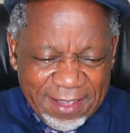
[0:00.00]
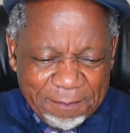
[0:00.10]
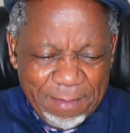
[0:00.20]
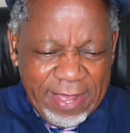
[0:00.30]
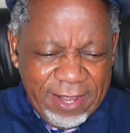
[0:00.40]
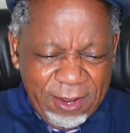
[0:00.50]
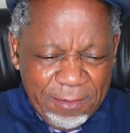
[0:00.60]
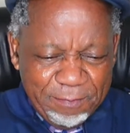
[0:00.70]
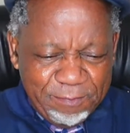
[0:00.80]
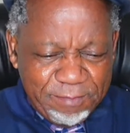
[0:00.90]
Mario
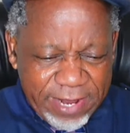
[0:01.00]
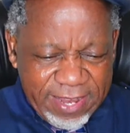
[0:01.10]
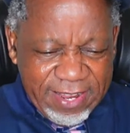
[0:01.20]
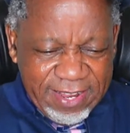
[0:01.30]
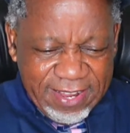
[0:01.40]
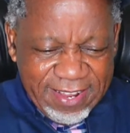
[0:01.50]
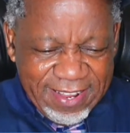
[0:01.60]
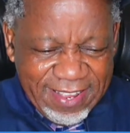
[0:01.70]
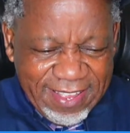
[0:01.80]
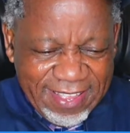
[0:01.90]
Brink.
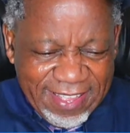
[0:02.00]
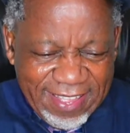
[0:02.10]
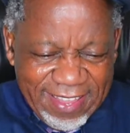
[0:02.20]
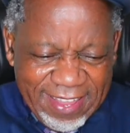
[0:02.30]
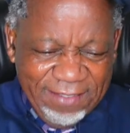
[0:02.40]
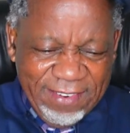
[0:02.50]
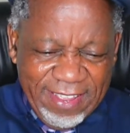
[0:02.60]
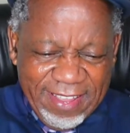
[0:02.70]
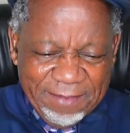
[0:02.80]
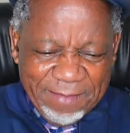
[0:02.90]

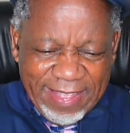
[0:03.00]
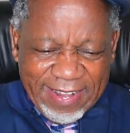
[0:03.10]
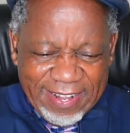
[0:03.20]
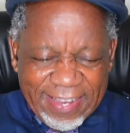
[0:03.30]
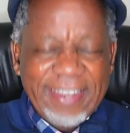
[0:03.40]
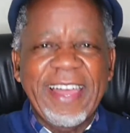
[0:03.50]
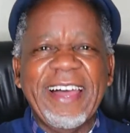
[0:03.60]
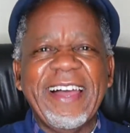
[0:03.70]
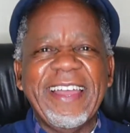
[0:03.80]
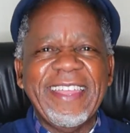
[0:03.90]
Evening, my
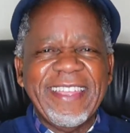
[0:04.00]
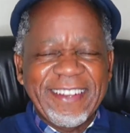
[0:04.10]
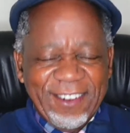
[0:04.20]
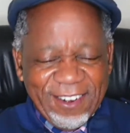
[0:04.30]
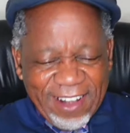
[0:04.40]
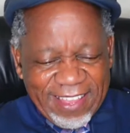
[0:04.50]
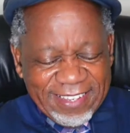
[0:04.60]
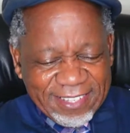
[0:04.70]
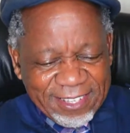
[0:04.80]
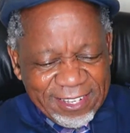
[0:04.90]
leader in
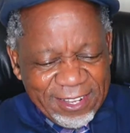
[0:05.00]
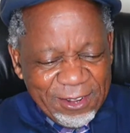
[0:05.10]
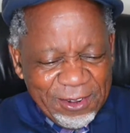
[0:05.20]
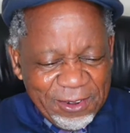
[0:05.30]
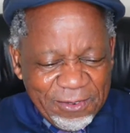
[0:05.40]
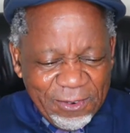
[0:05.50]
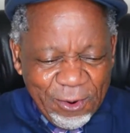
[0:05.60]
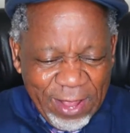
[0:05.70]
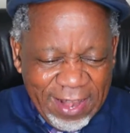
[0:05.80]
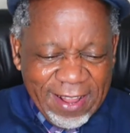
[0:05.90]
Christ.
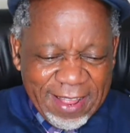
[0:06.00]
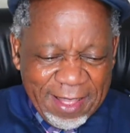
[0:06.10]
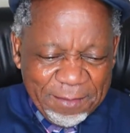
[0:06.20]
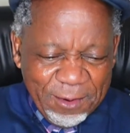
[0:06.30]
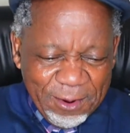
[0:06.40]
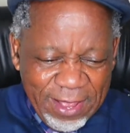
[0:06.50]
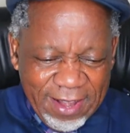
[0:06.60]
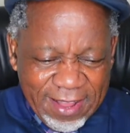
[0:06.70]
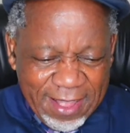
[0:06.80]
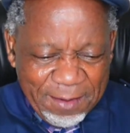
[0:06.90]
Welcome,
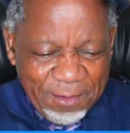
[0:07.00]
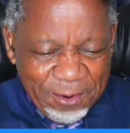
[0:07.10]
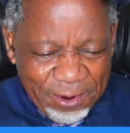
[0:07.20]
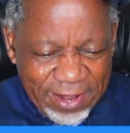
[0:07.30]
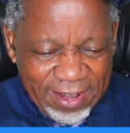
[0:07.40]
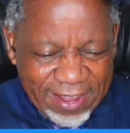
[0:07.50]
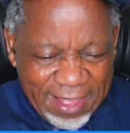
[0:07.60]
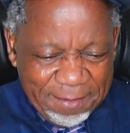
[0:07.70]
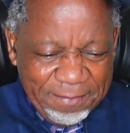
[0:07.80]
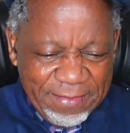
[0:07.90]
welcome,
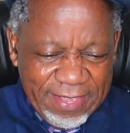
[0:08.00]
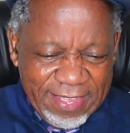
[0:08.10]
welcome.